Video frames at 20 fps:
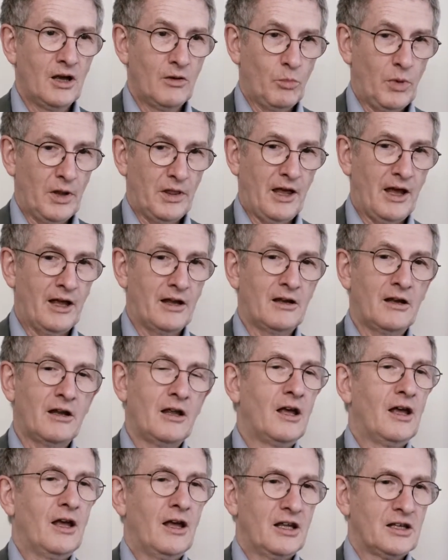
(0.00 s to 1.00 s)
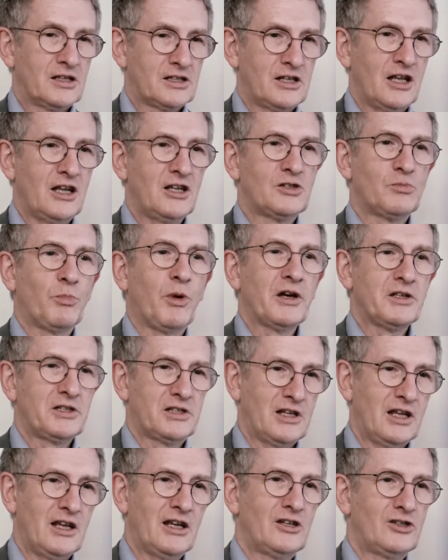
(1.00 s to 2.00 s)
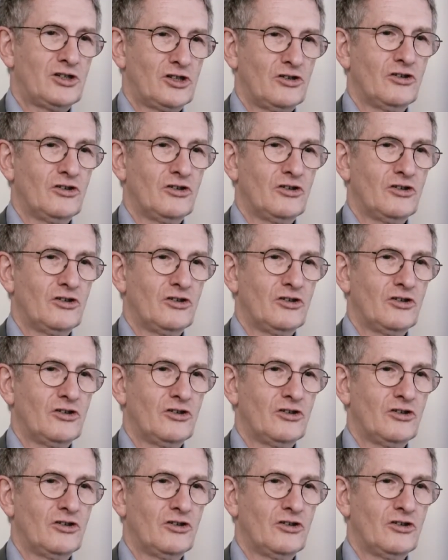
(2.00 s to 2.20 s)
But then, stage by stage,